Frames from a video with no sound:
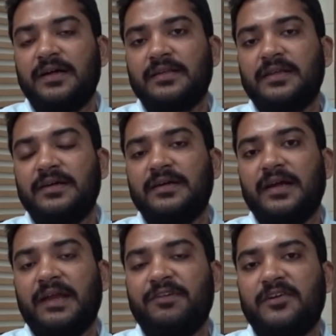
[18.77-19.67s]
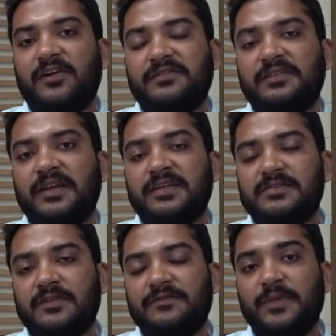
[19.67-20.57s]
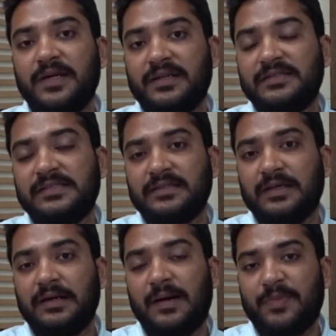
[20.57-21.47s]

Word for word: the heavy concentration of builders in the